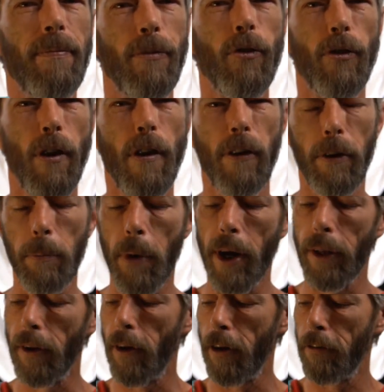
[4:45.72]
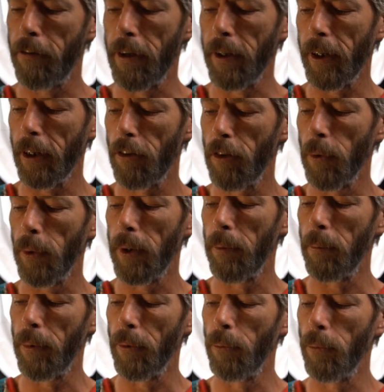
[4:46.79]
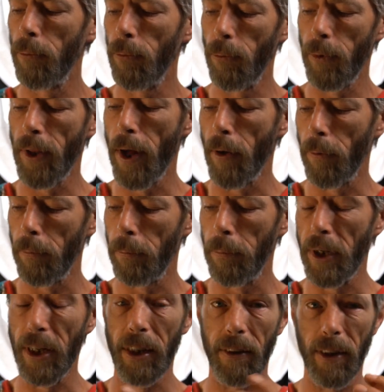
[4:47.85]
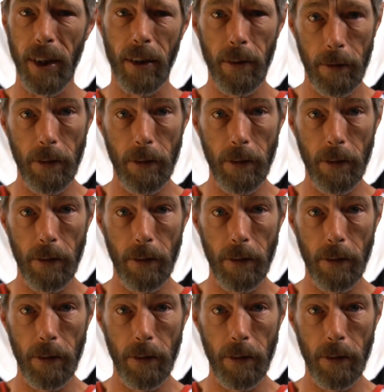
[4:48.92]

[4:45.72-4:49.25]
strong mylar feeling to it, but without being like